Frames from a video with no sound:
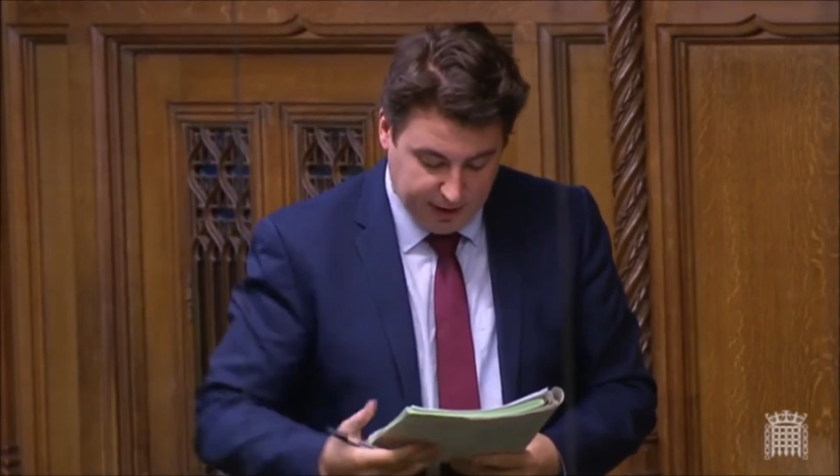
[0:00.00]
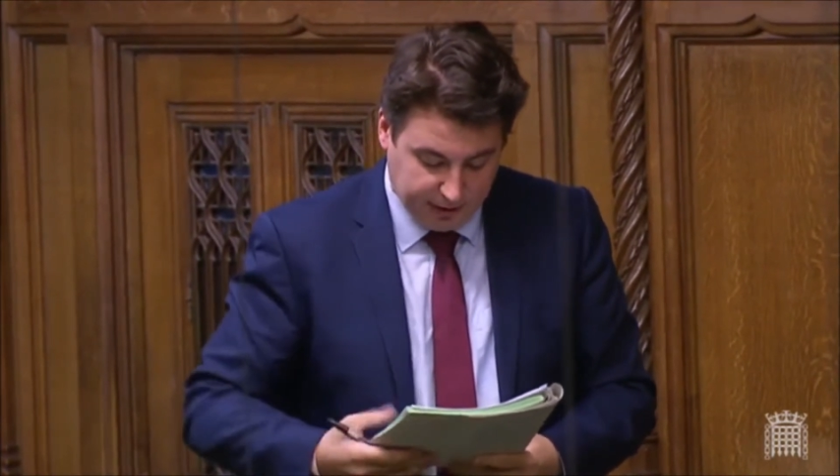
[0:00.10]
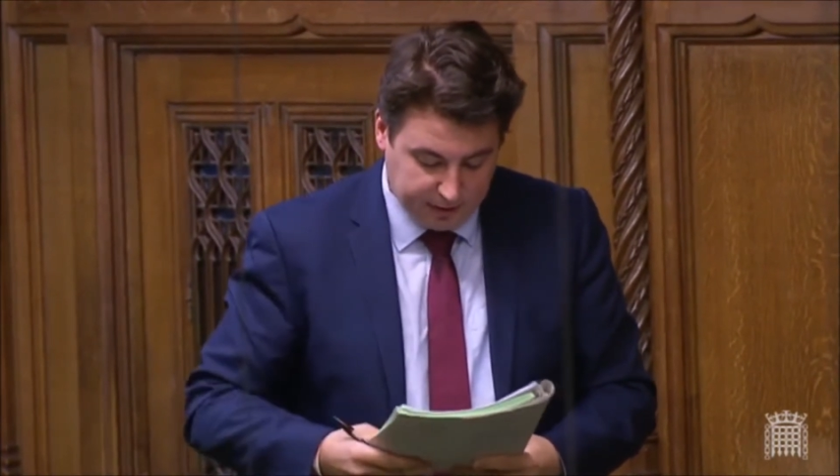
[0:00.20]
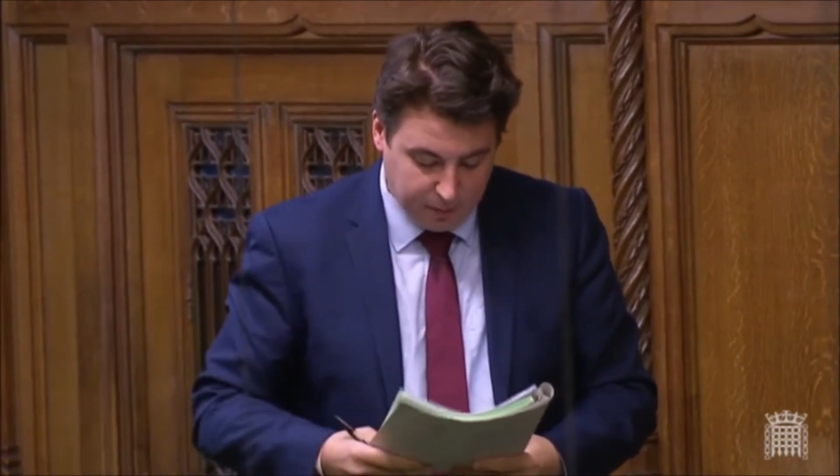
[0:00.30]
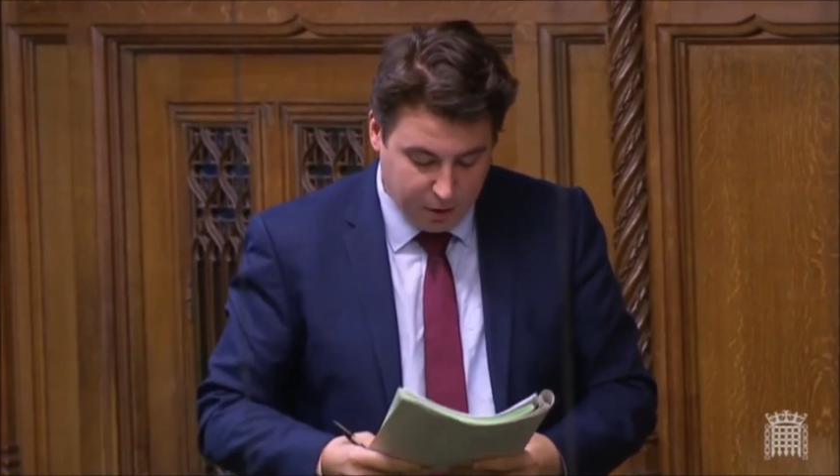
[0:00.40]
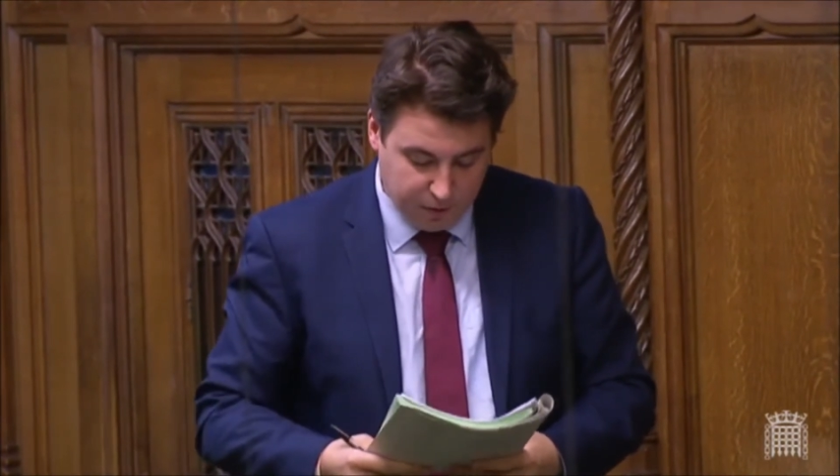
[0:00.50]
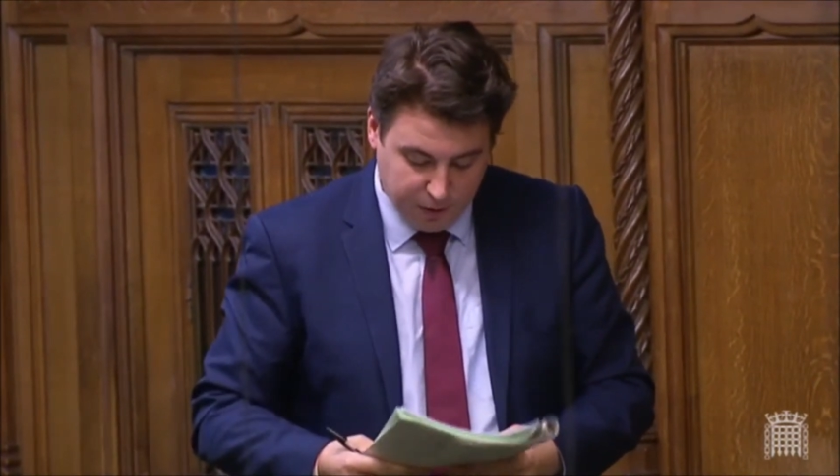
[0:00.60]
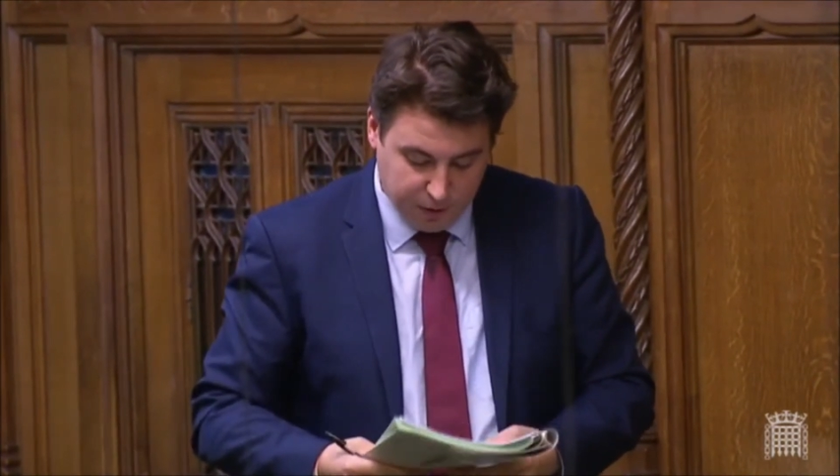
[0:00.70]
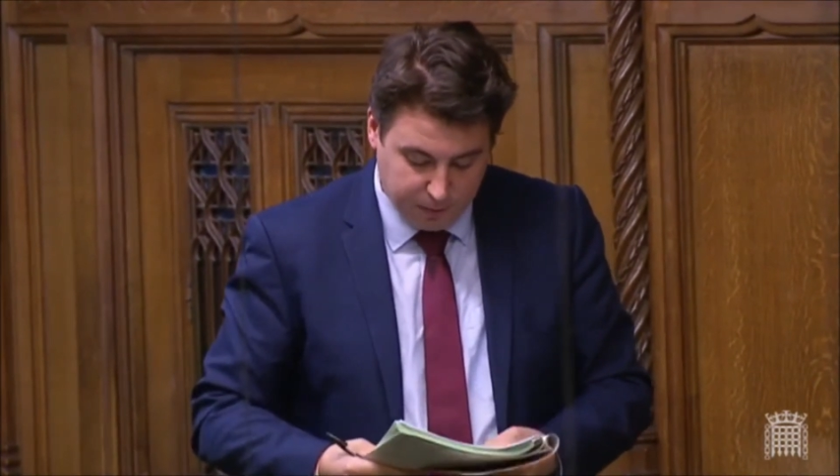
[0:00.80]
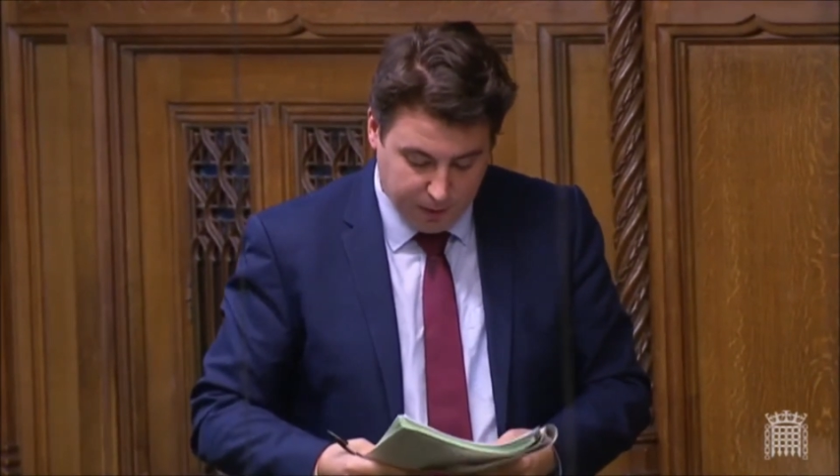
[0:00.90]
And in my view,
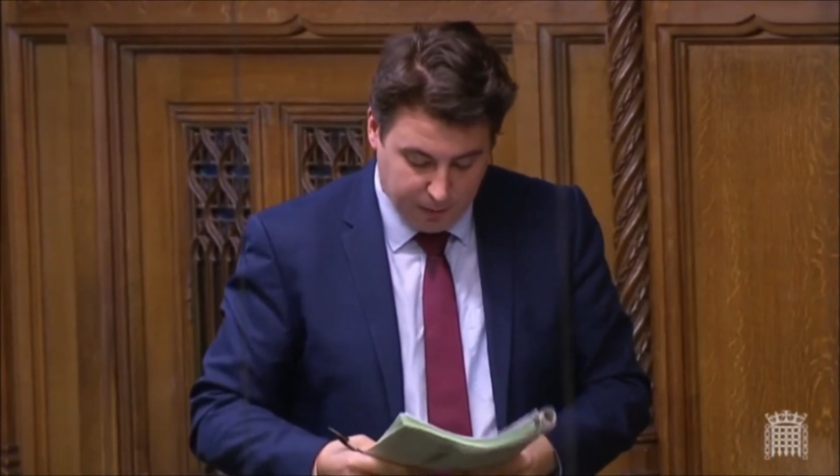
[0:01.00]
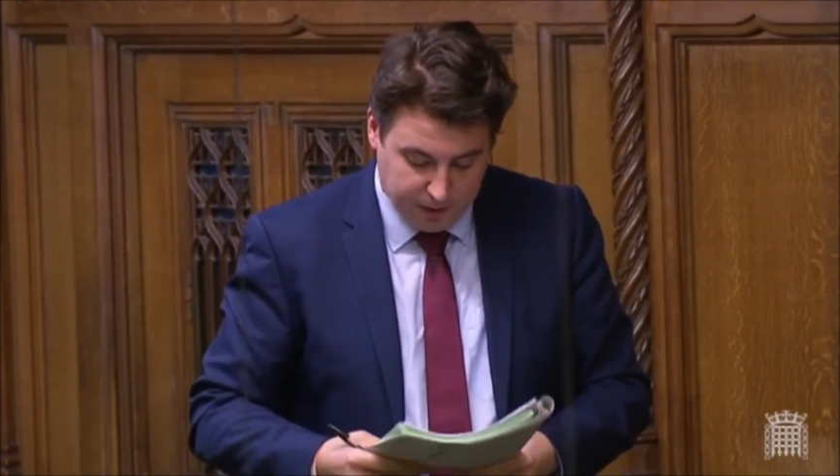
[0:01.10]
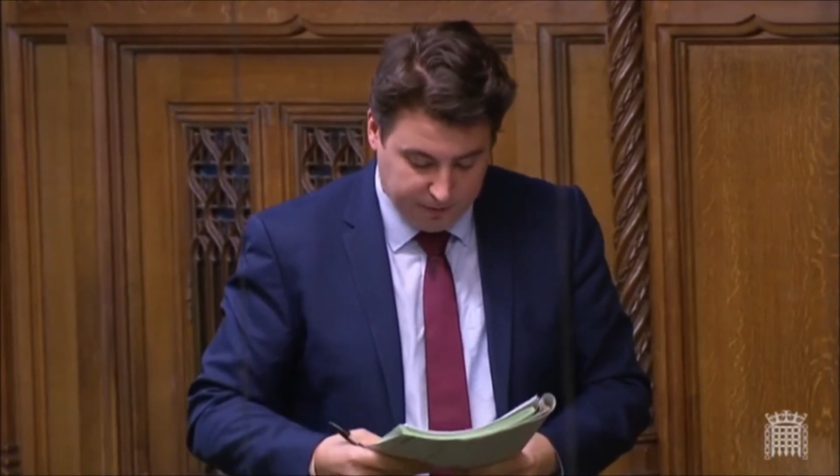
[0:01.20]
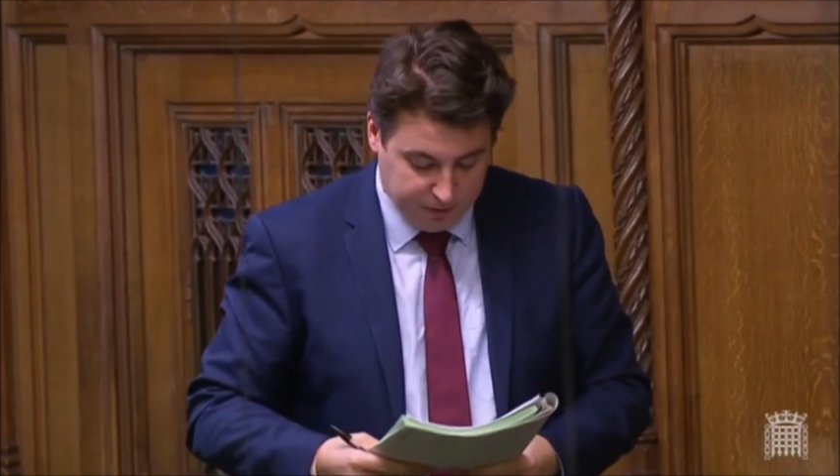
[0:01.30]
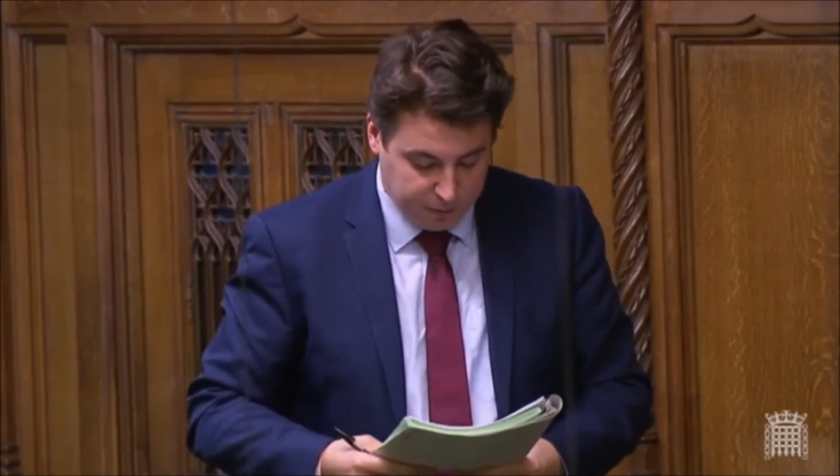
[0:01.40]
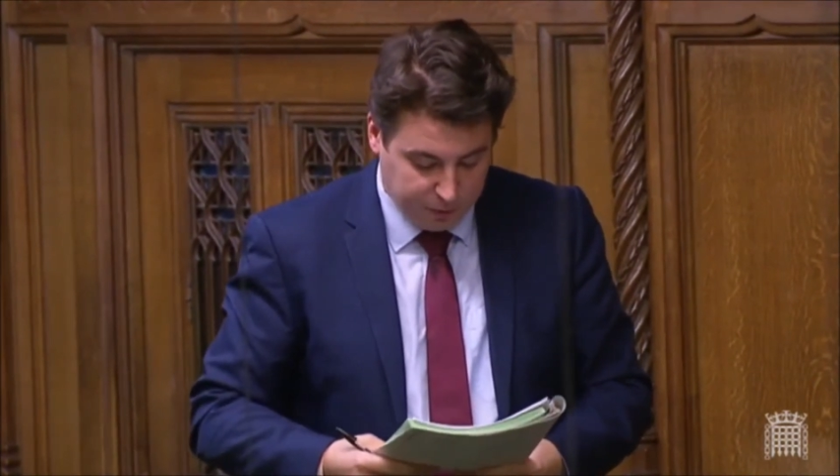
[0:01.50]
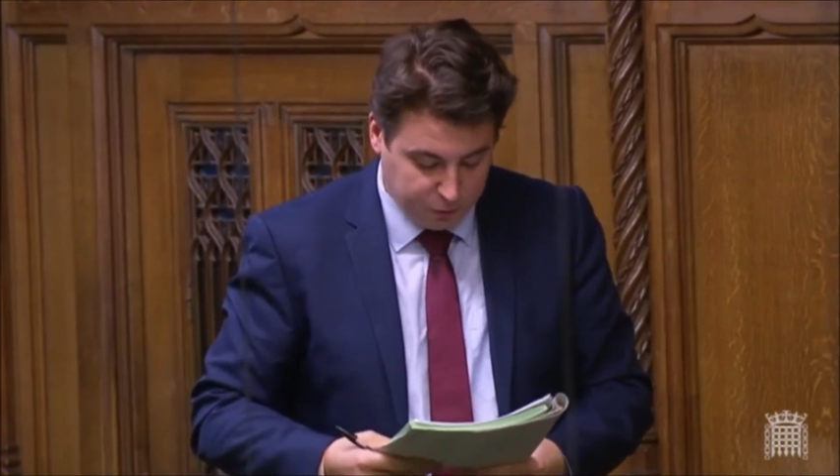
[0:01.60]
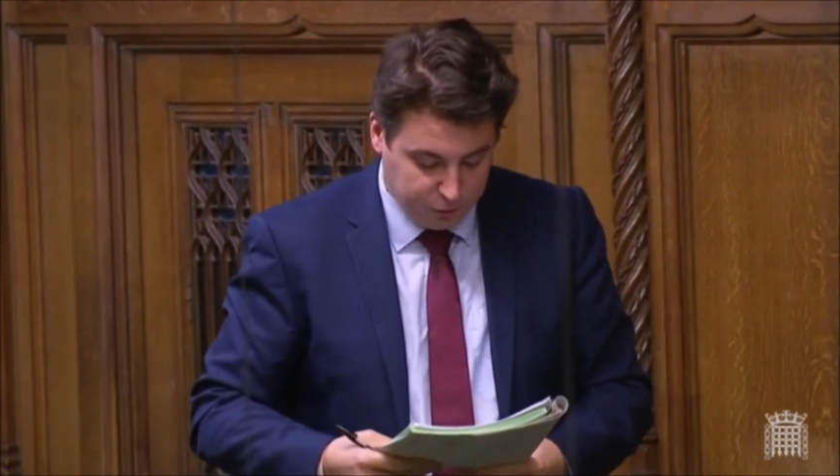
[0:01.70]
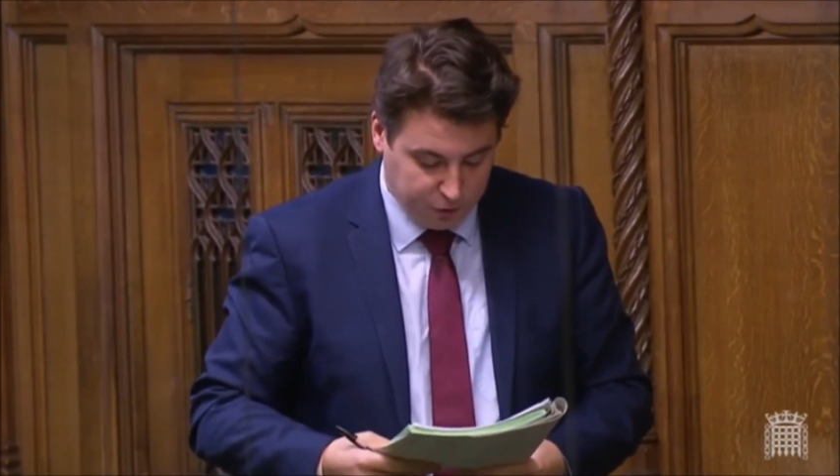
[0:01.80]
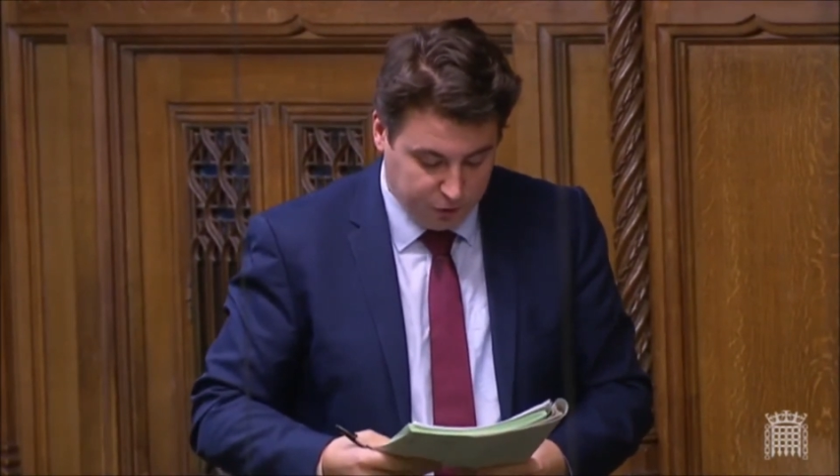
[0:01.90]
I believe this bill does
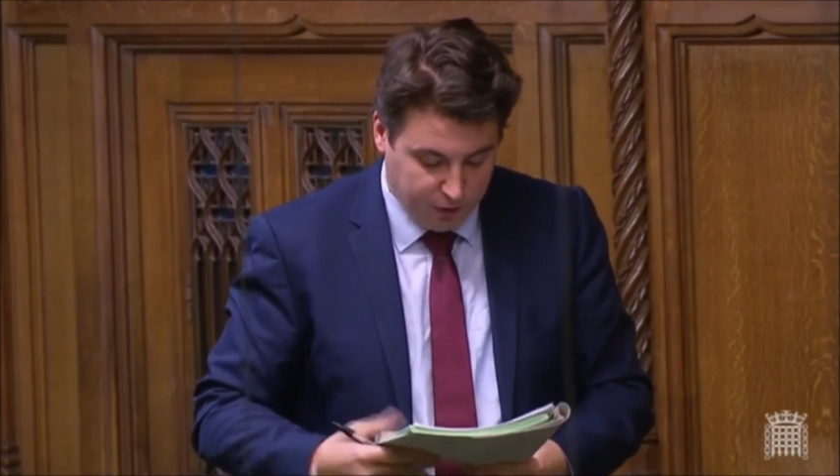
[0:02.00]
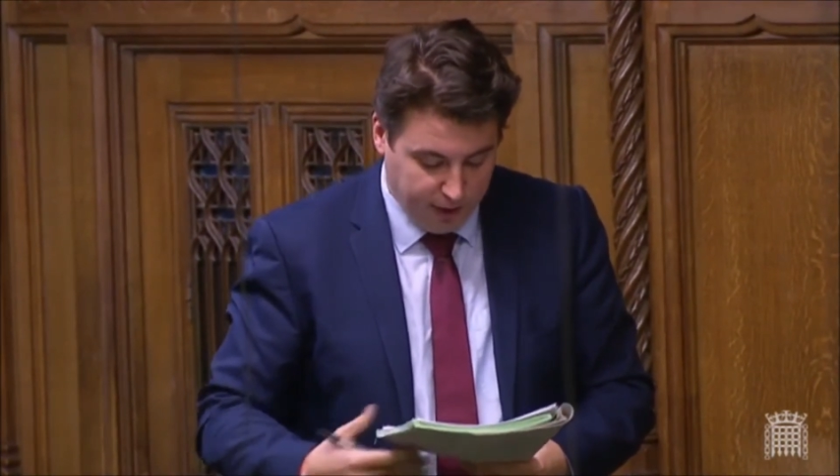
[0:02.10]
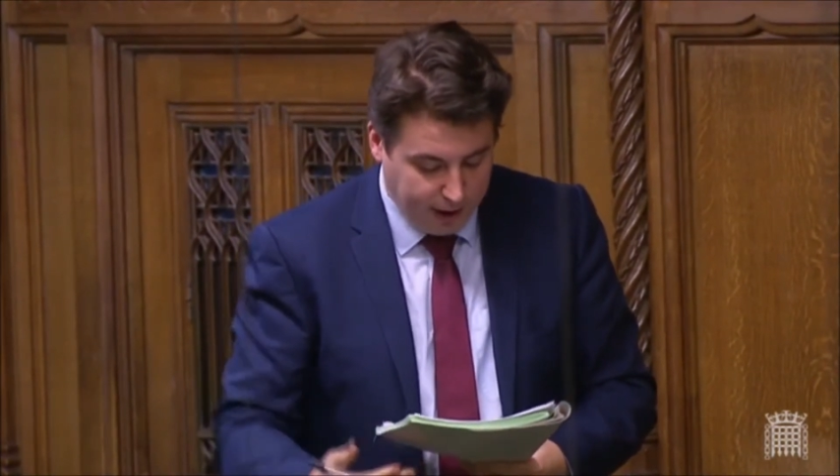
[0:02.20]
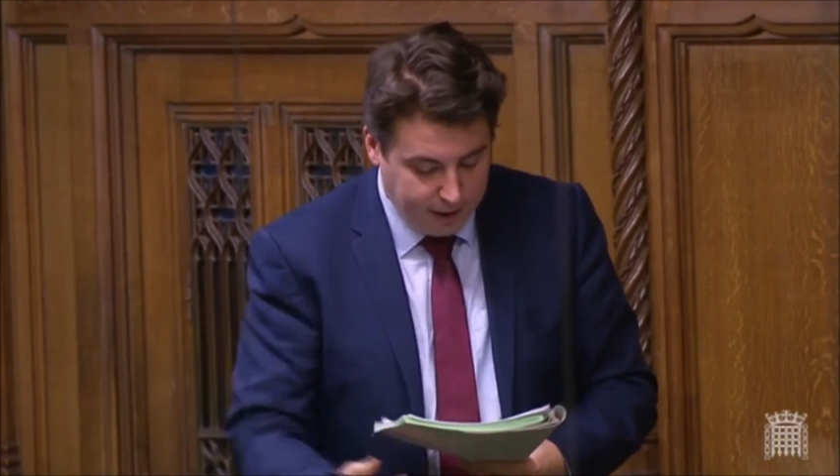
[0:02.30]
secure that.